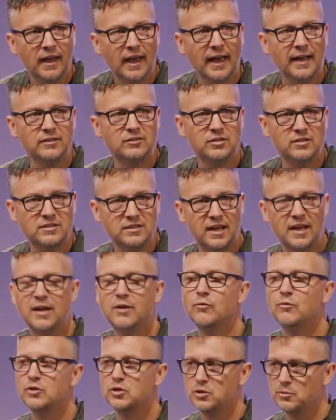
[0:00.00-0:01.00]
and to
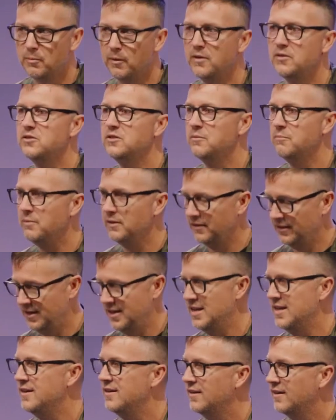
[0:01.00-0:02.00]
take
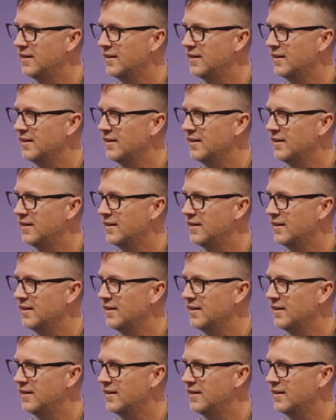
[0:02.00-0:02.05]
responsibility?"